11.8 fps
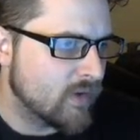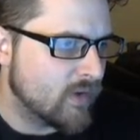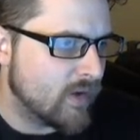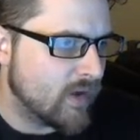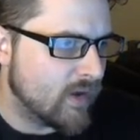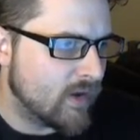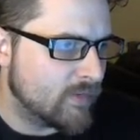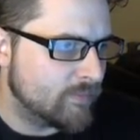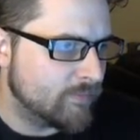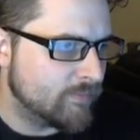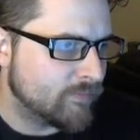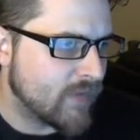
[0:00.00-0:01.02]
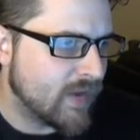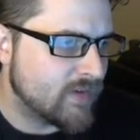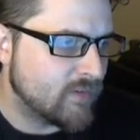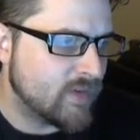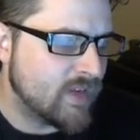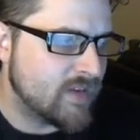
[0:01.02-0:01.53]
I don't
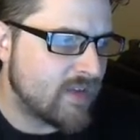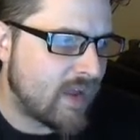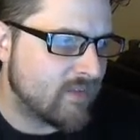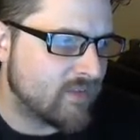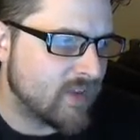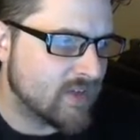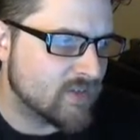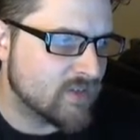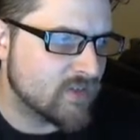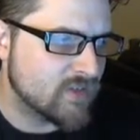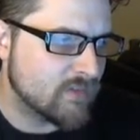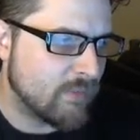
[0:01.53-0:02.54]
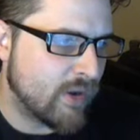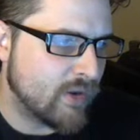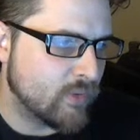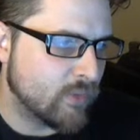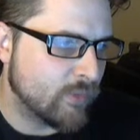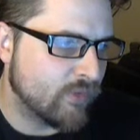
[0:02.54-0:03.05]
need to have tangents and
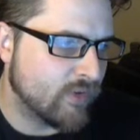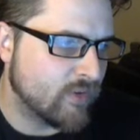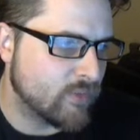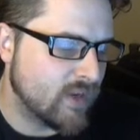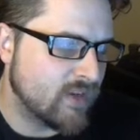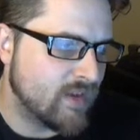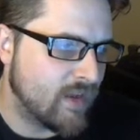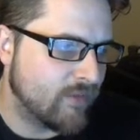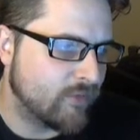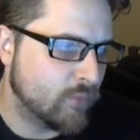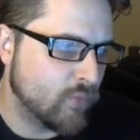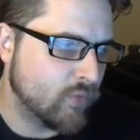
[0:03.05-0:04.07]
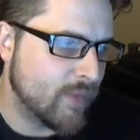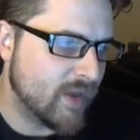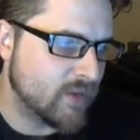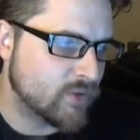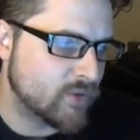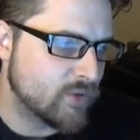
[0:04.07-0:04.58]
binormals. I don't need to have smooth mesh.
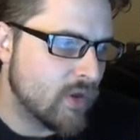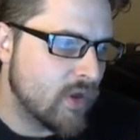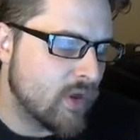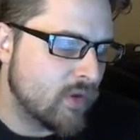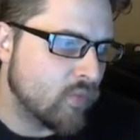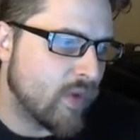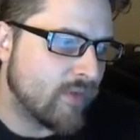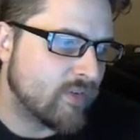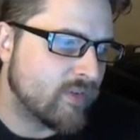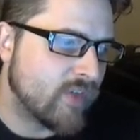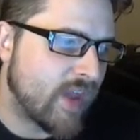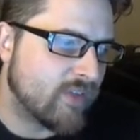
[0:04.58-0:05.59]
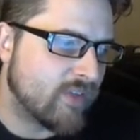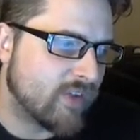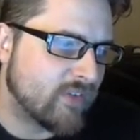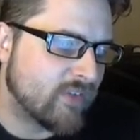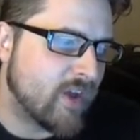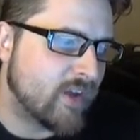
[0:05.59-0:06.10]
Reference assets
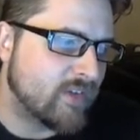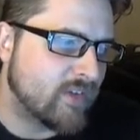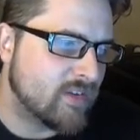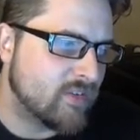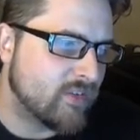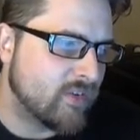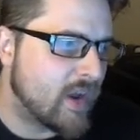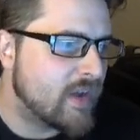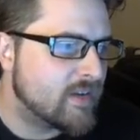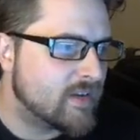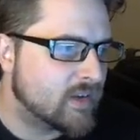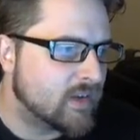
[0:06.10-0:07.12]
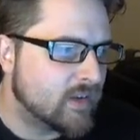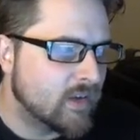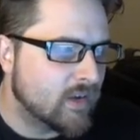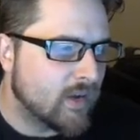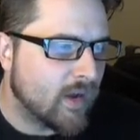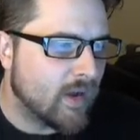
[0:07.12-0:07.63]
content is a good idea.
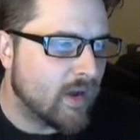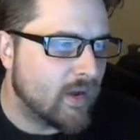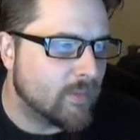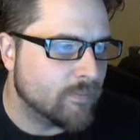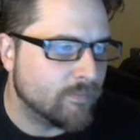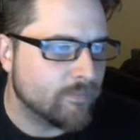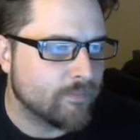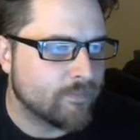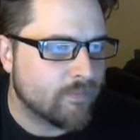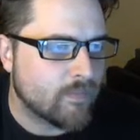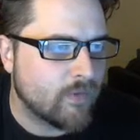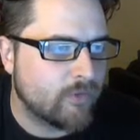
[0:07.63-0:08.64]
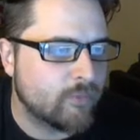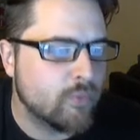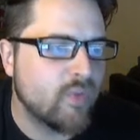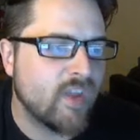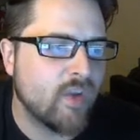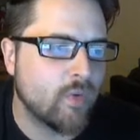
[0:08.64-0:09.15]
Smoothing
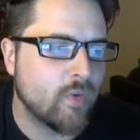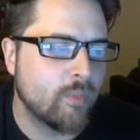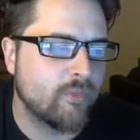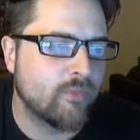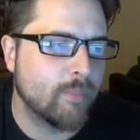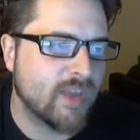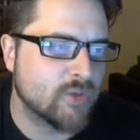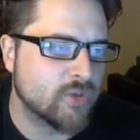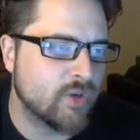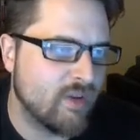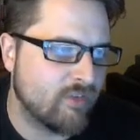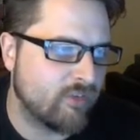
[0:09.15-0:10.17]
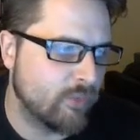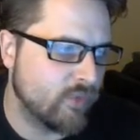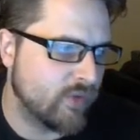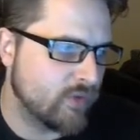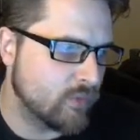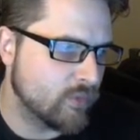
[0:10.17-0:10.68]
groups, make sure you have smoothing
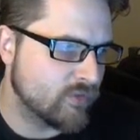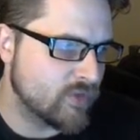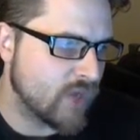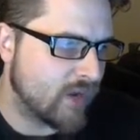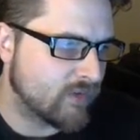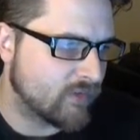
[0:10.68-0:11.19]
groups checked.